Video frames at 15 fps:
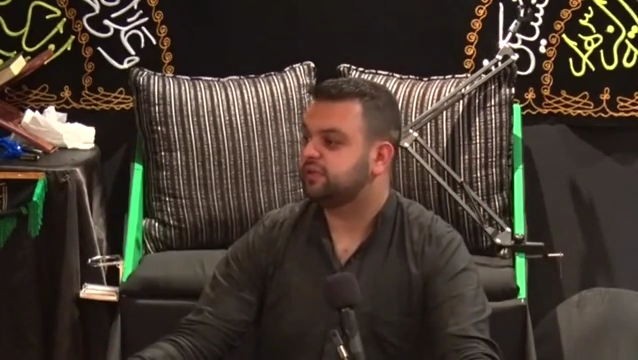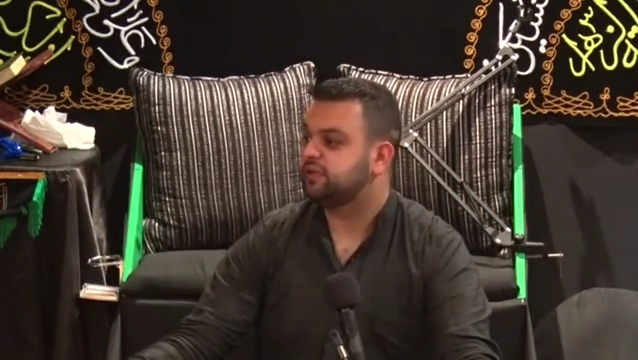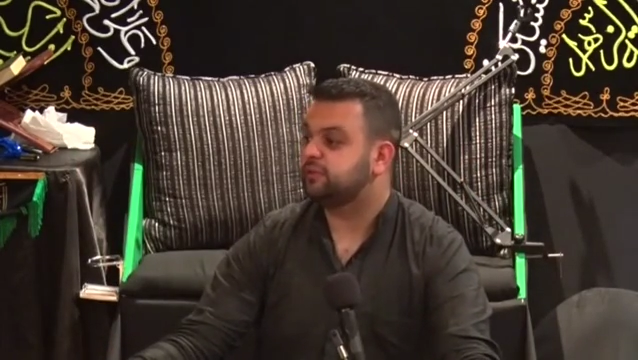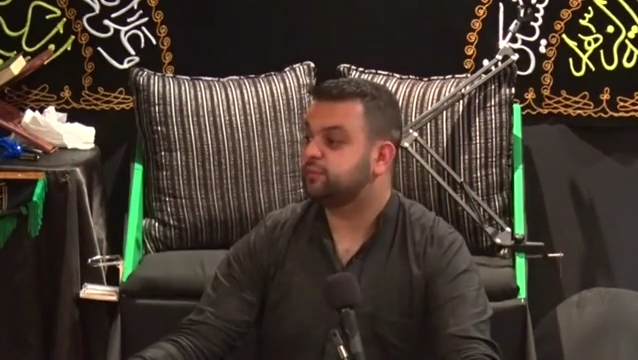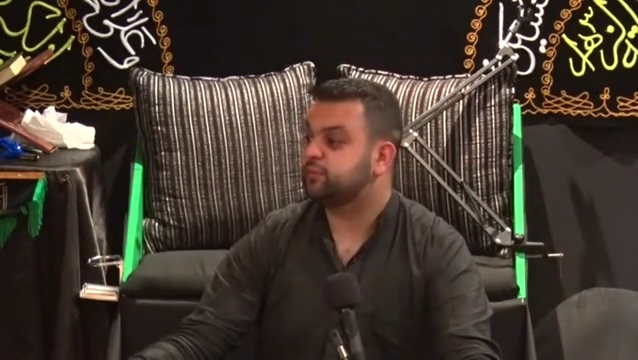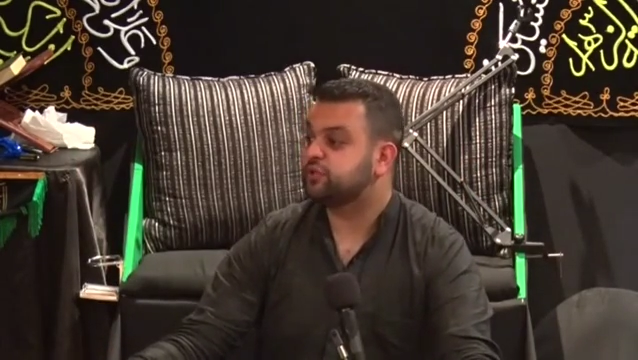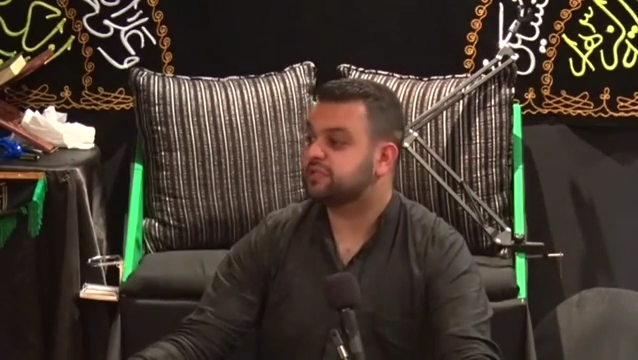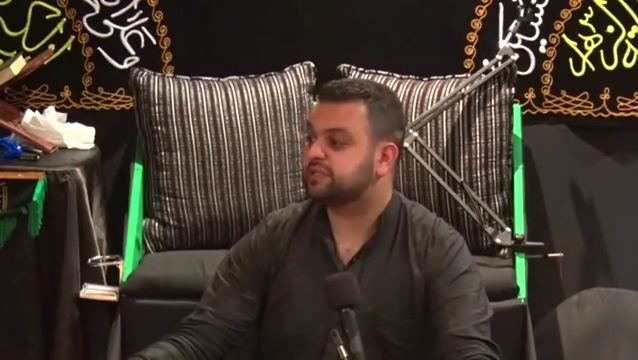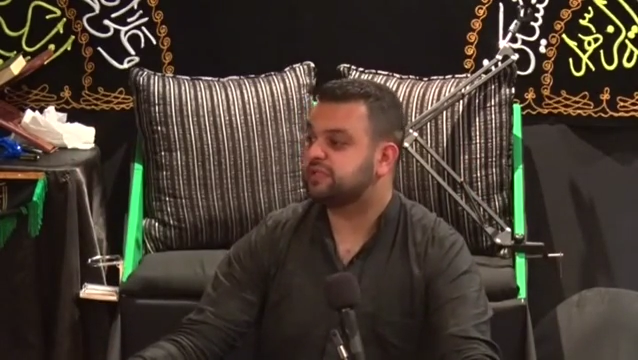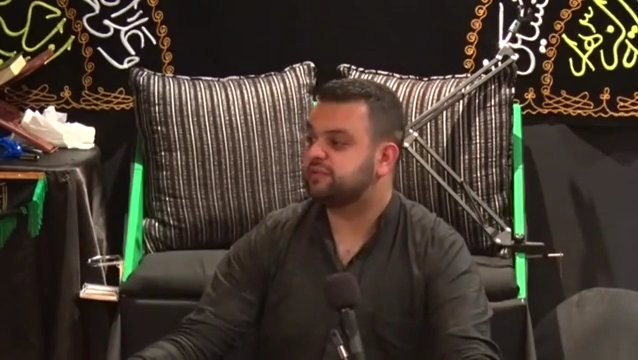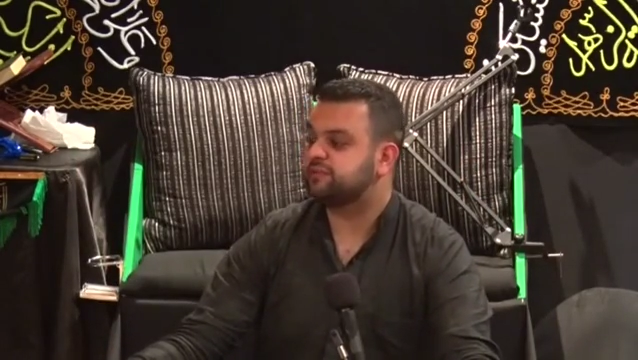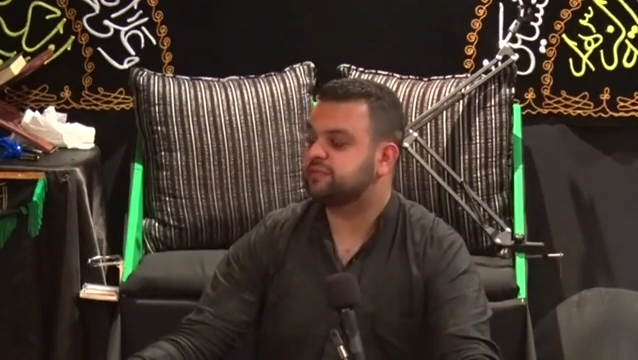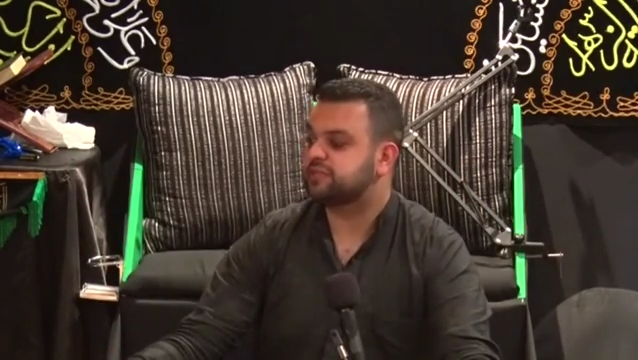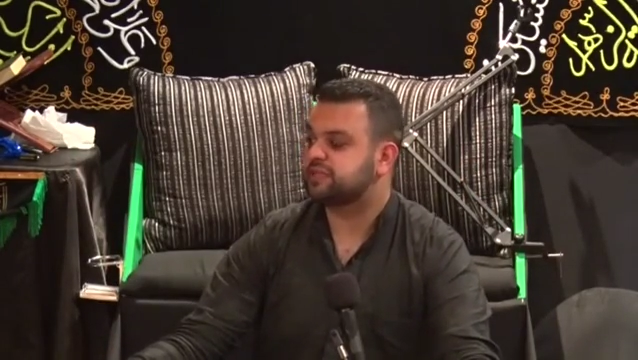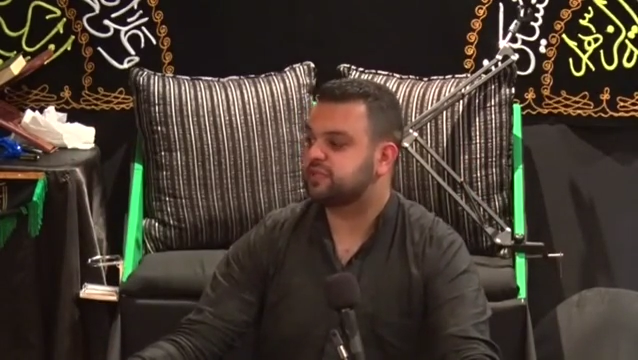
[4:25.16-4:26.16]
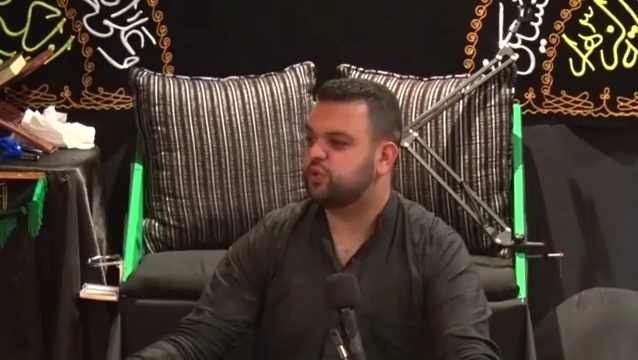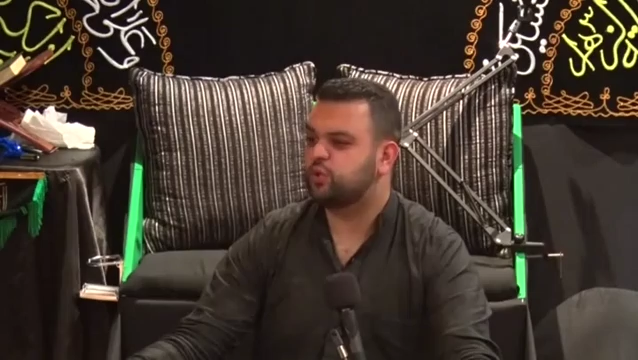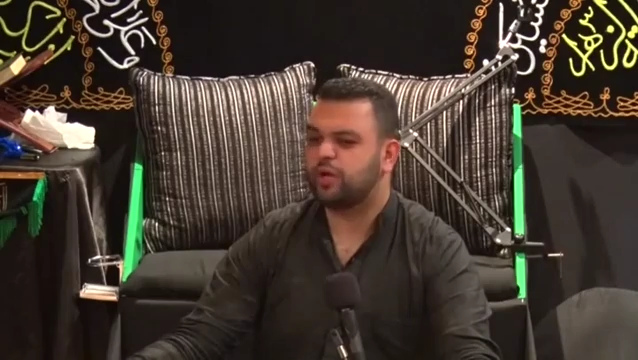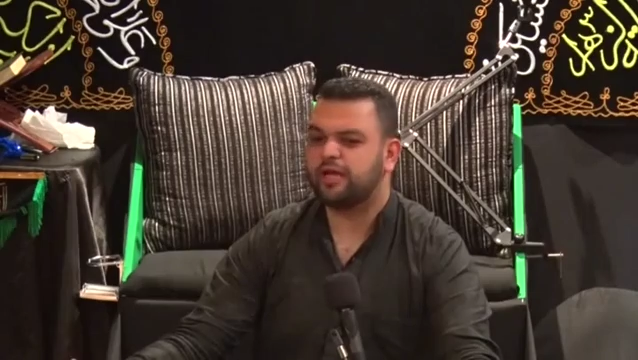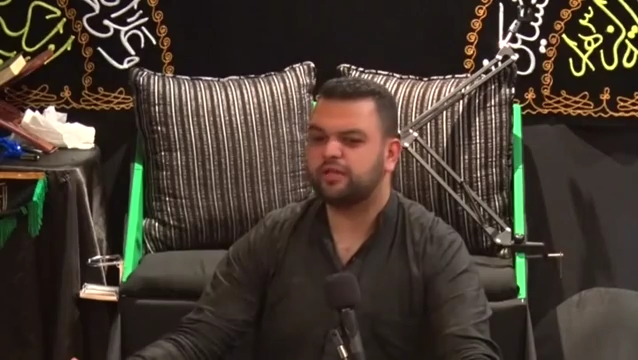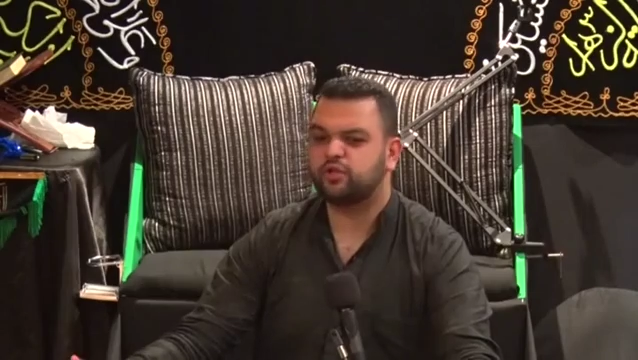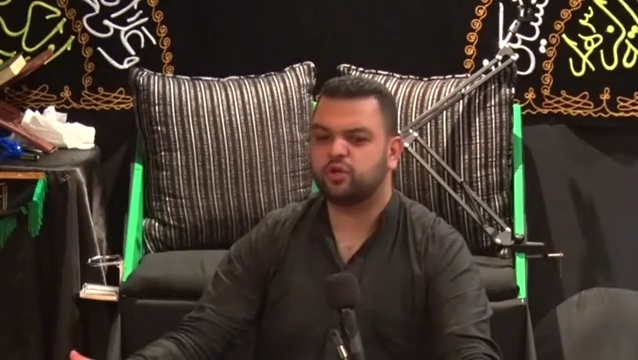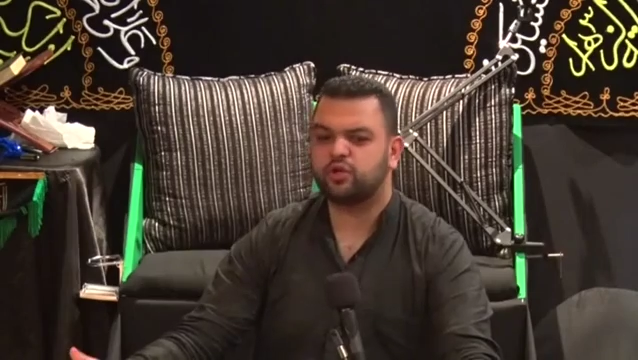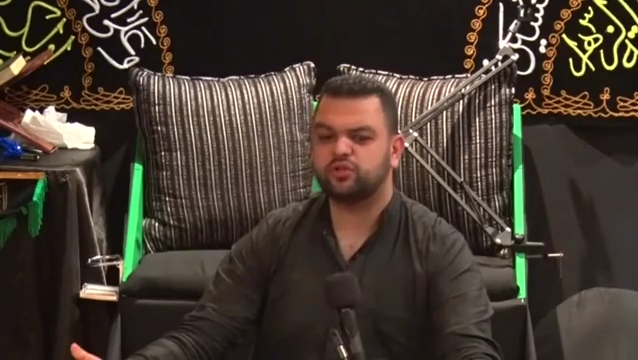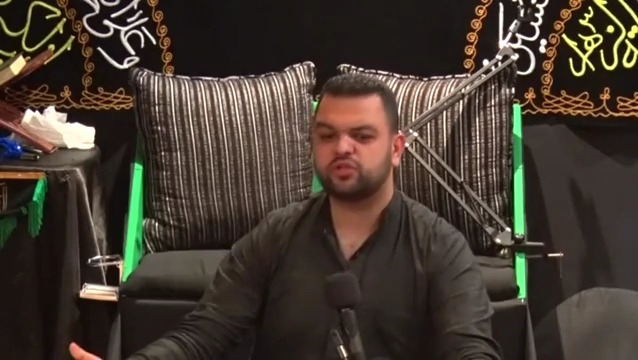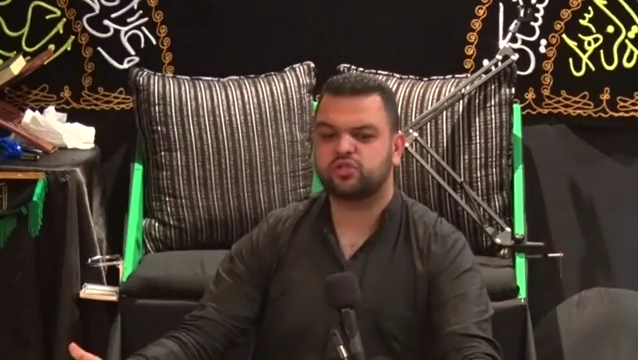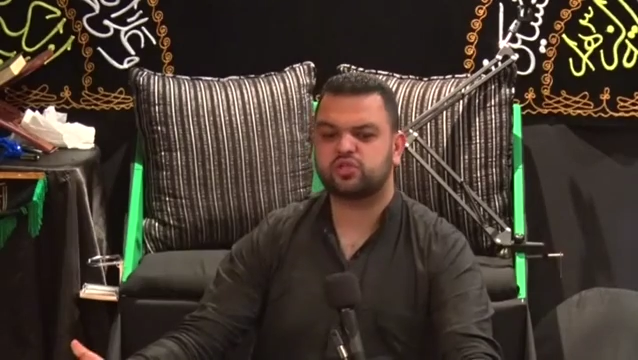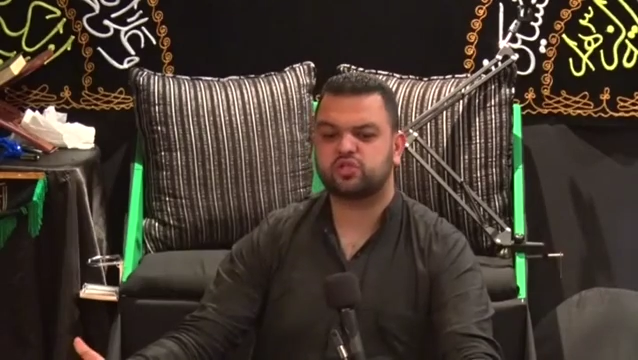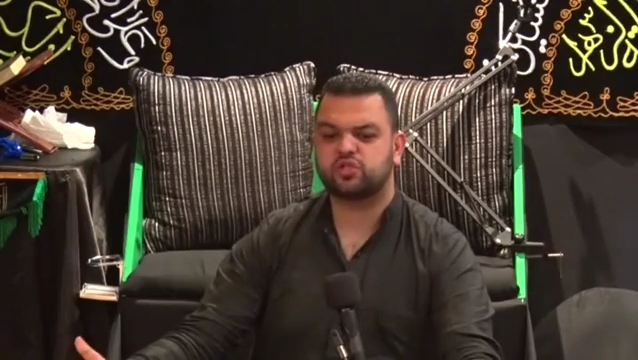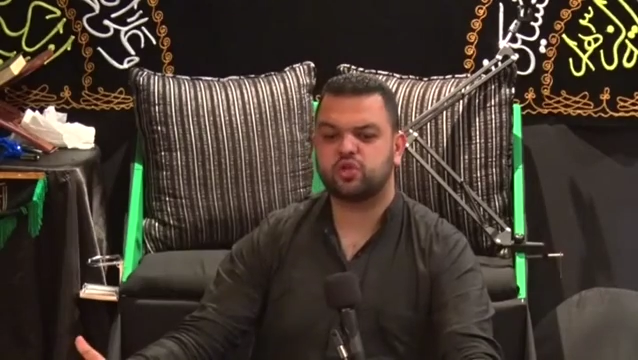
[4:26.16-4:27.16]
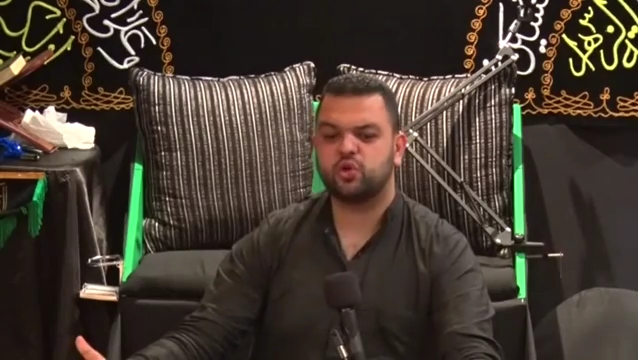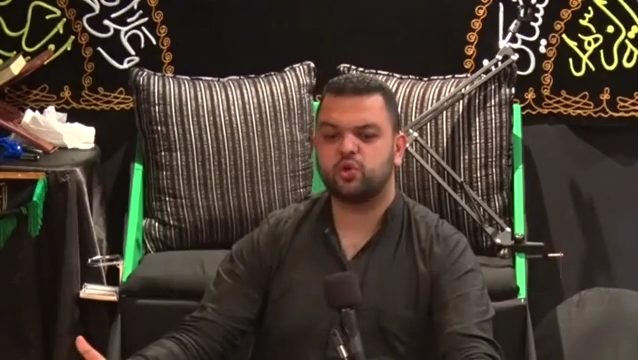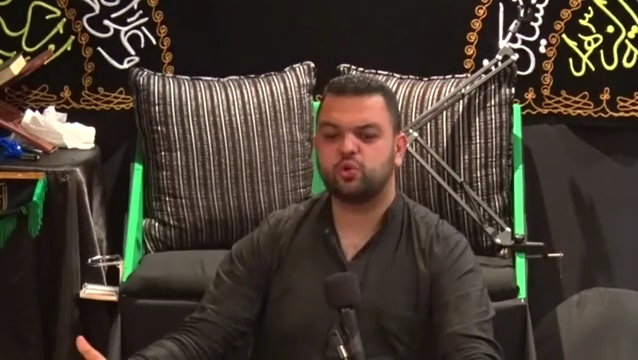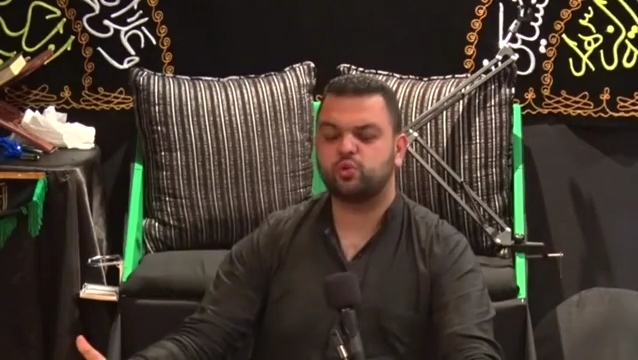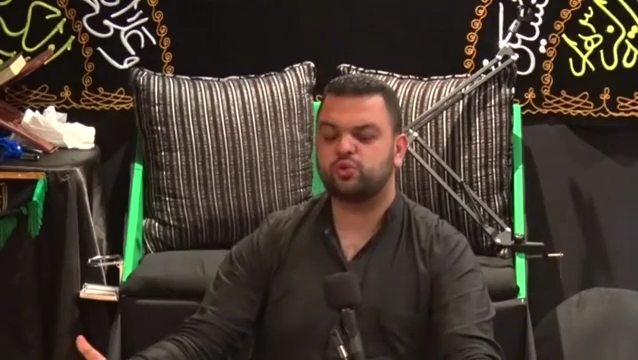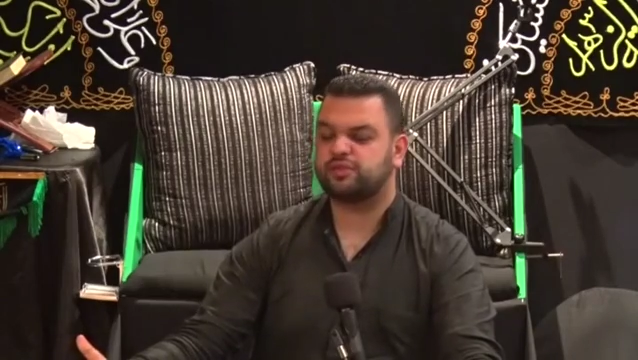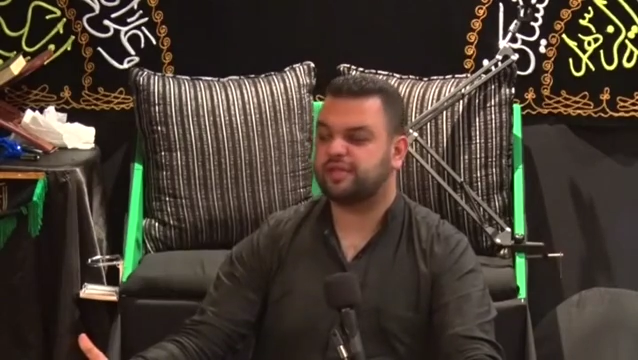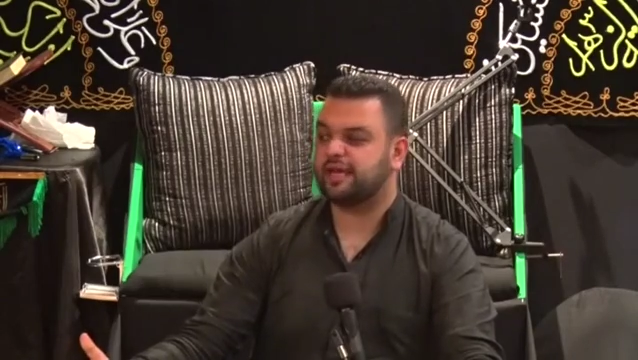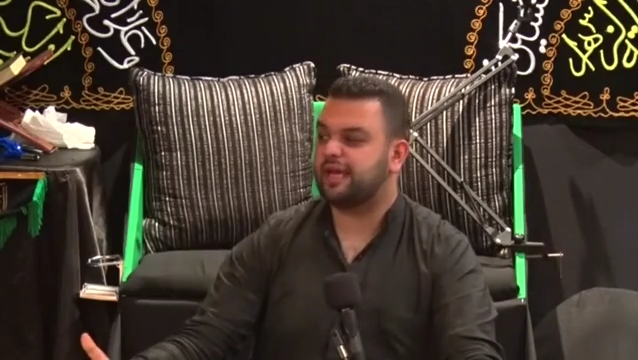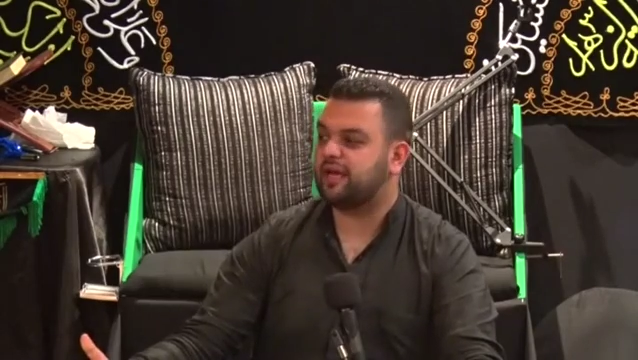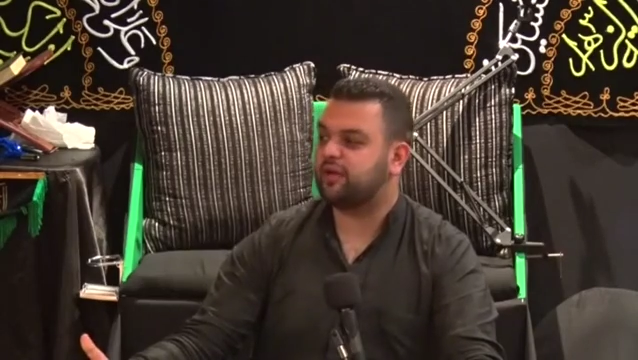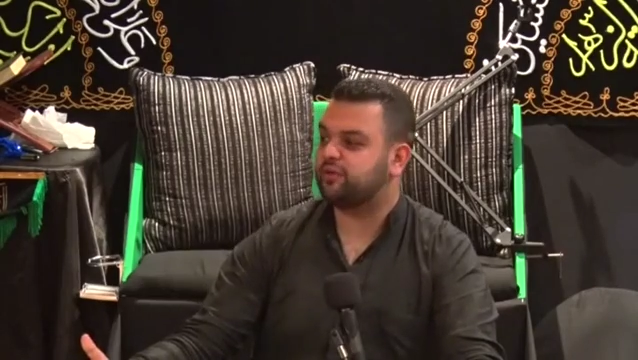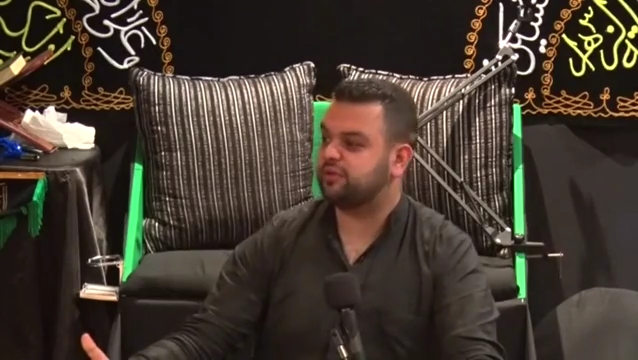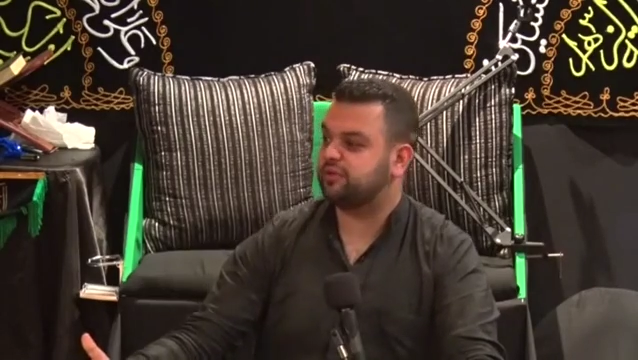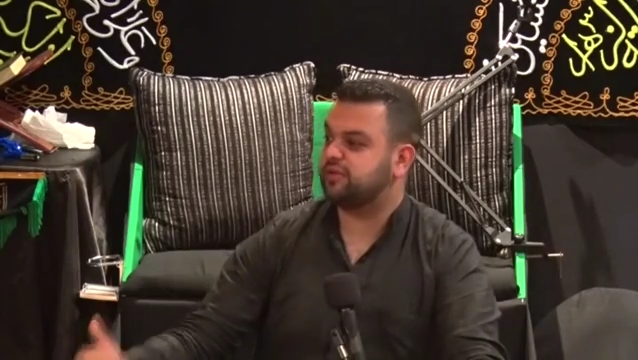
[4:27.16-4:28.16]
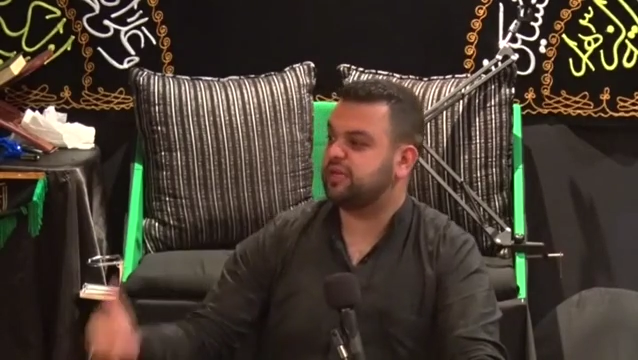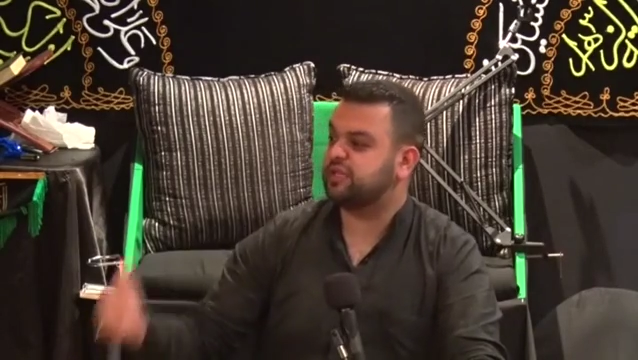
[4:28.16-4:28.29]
the Muslims who had gone so down